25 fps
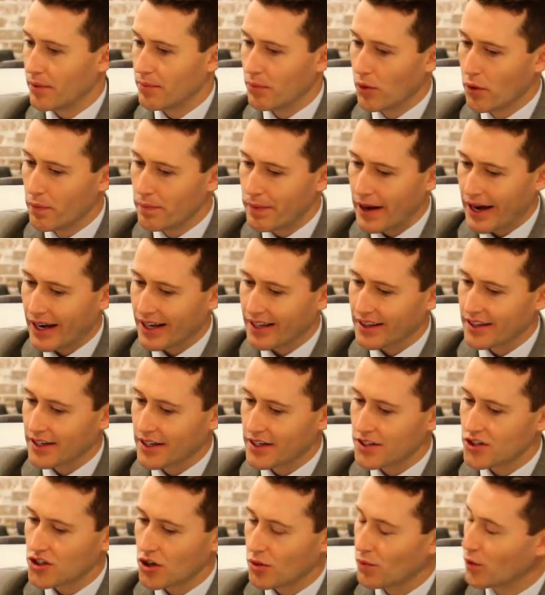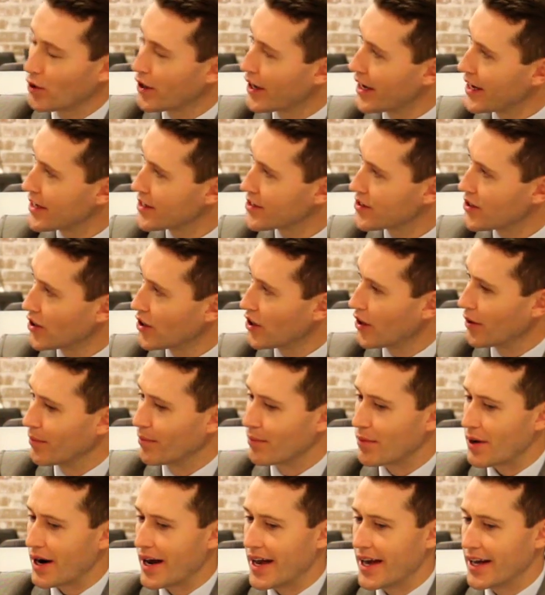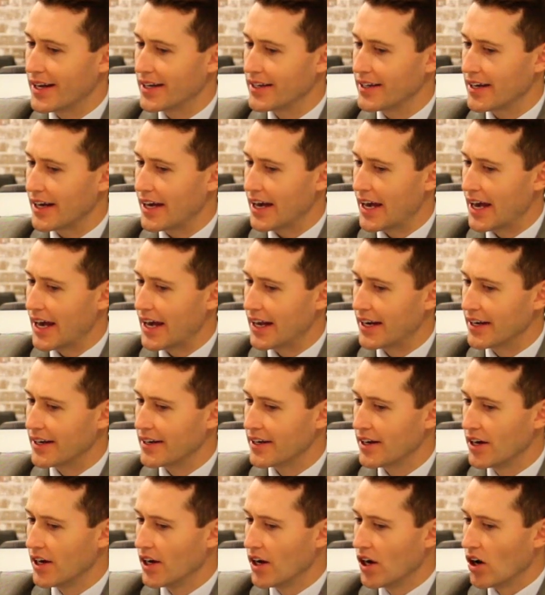bought back the tomwaterhouse.com brand, and